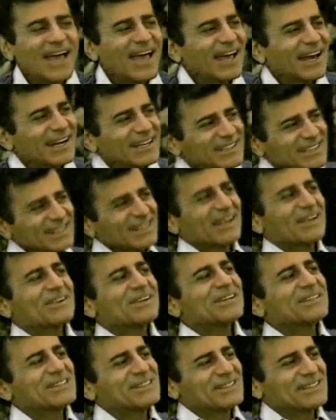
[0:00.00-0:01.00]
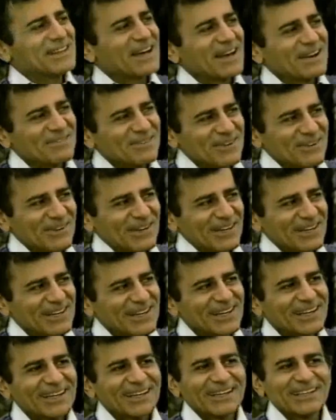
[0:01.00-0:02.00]
And I said, now this has got to be
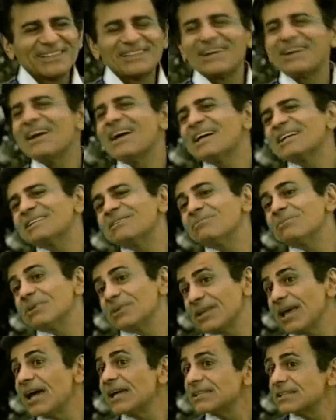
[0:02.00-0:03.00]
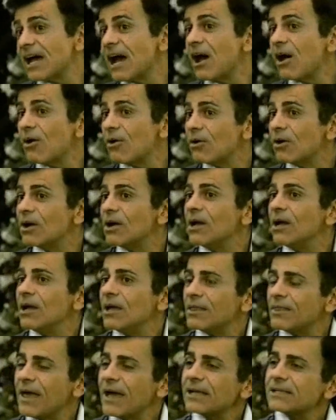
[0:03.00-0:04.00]
ridiculous. There has to, but that's how
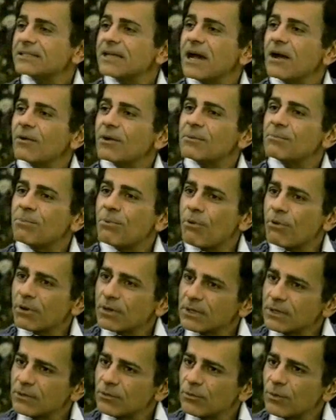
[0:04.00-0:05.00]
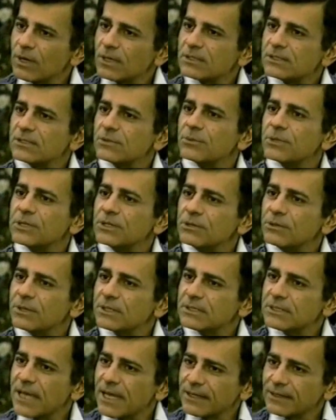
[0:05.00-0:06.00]
important it was that we do
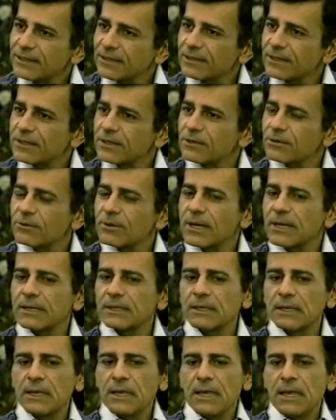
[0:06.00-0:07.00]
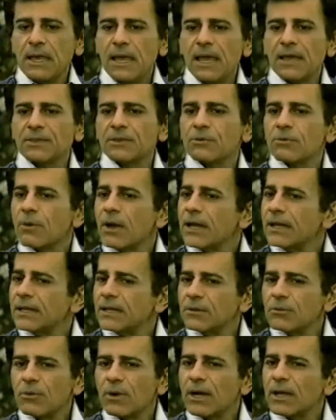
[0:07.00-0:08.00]
it technically correct. And the
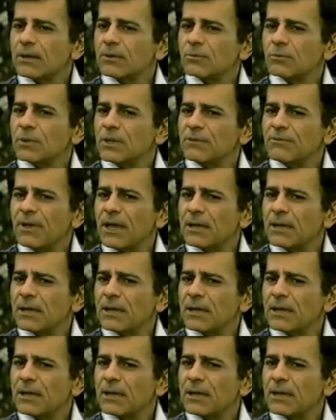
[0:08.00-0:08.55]
writing, why, we've